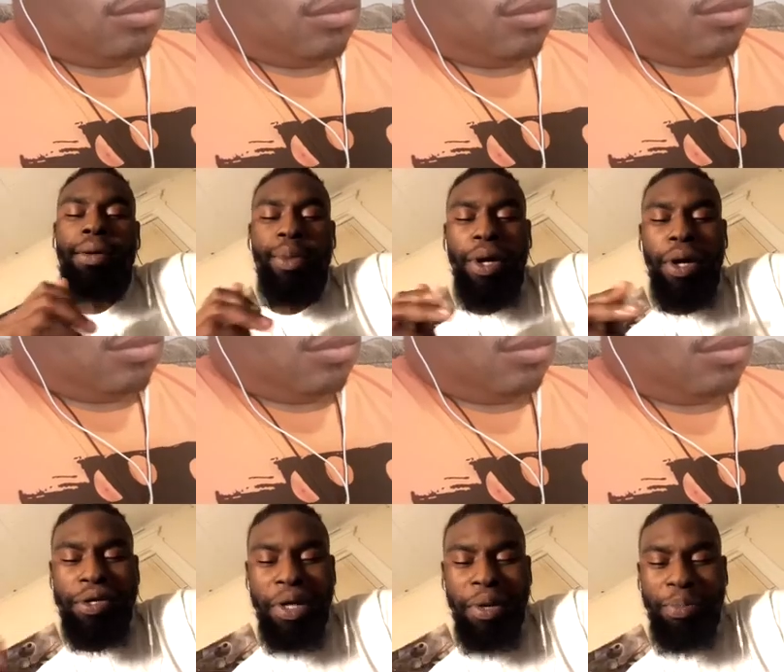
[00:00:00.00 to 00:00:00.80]
we gonna jump
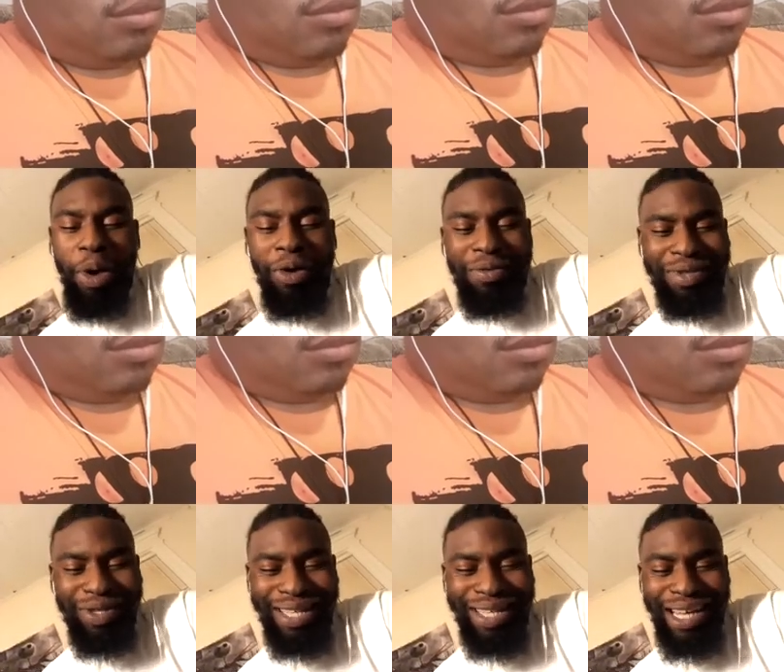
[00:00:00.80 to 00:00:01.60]
off. It was
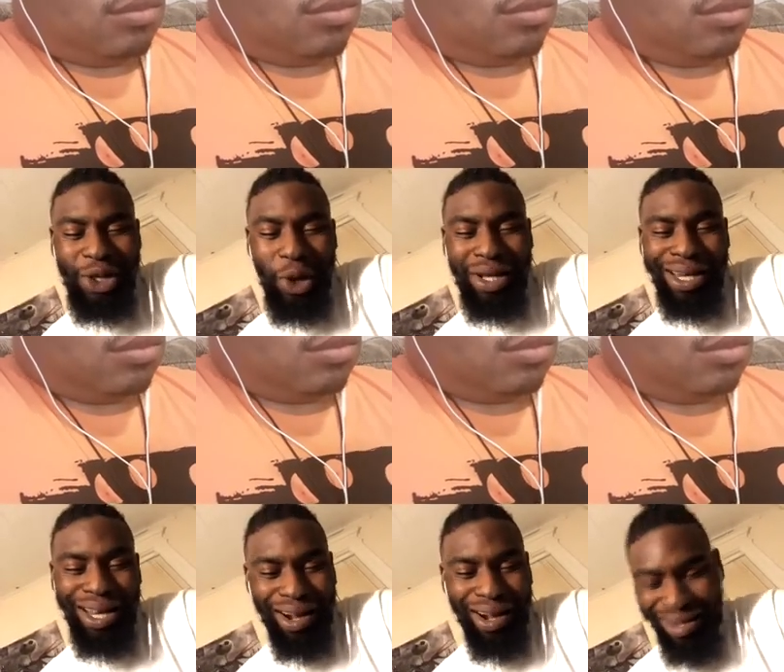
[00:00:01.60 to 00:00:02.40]
nice talking to y'all.